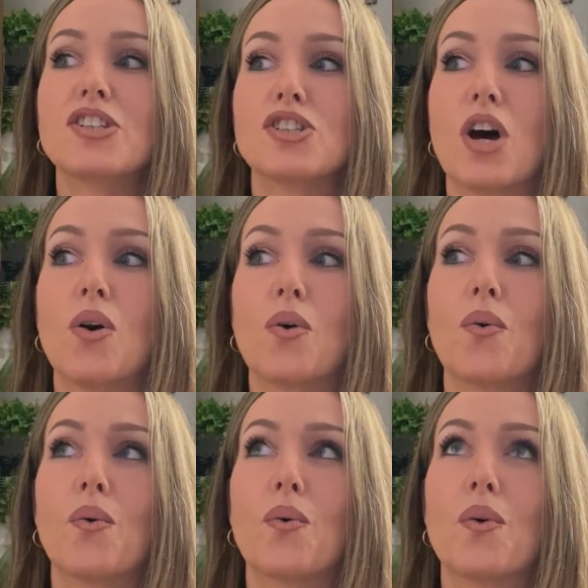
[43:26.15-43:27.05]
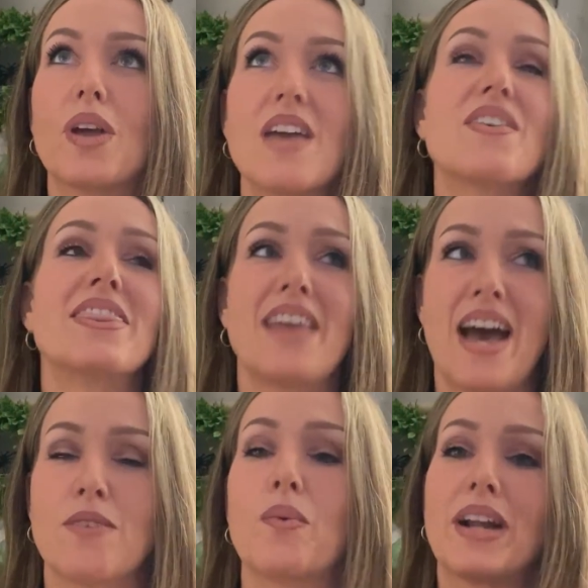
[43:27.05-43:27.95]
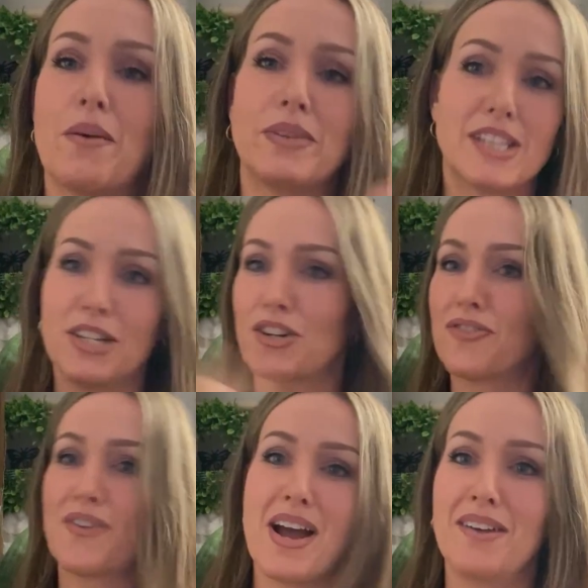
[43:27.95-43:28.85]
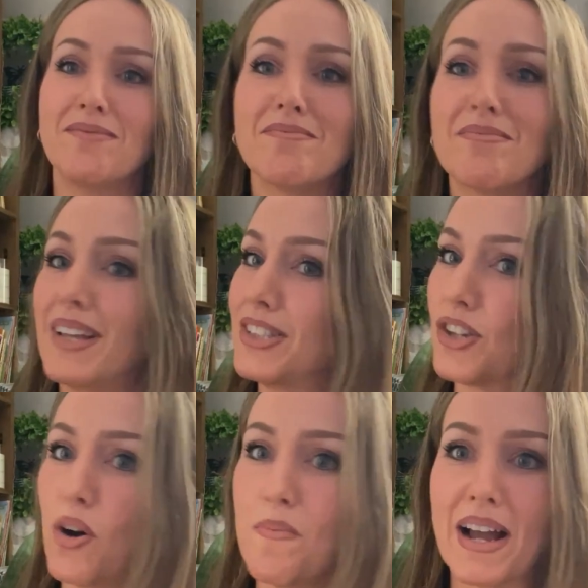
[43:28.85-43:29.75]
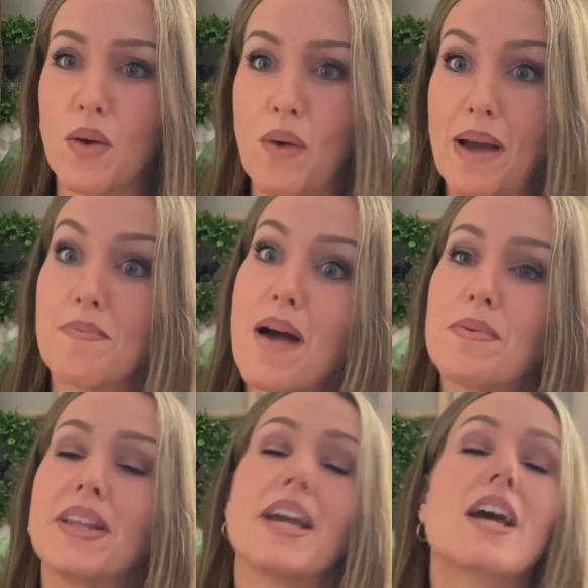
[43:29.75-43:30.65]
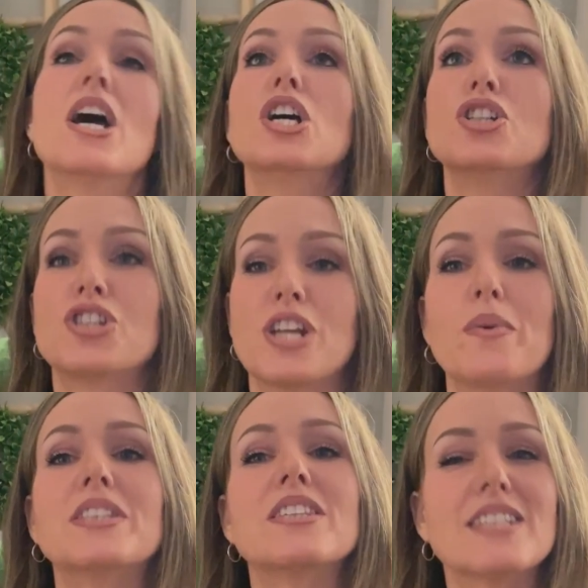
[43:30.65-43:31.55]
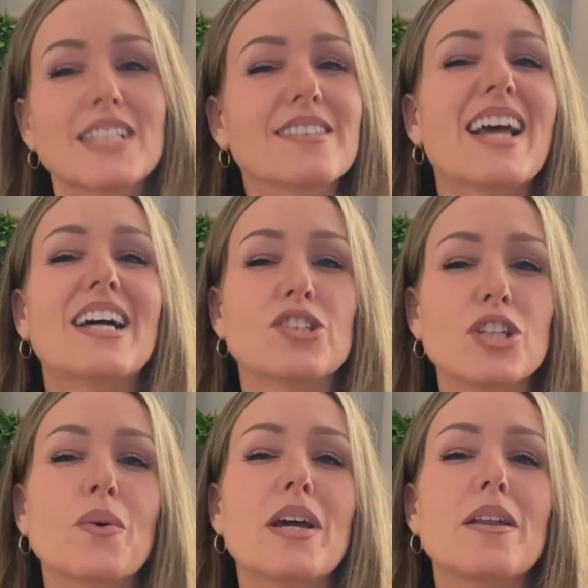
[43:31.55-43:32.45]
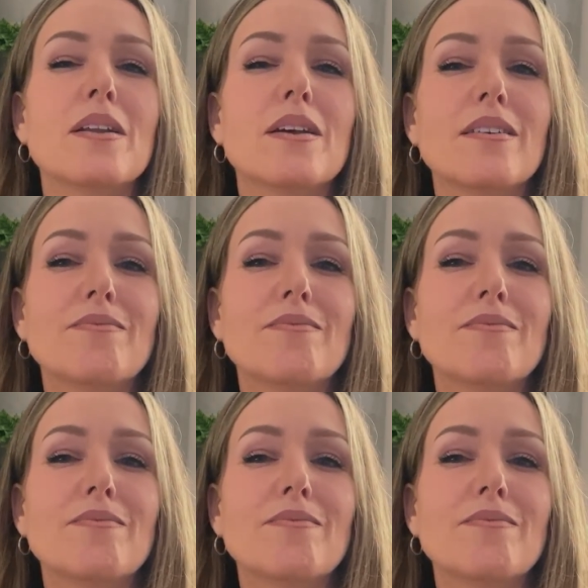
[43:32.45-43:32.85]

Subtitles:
So even then, when I would say, turn around, let's go back and wipe properly, she would still not do it,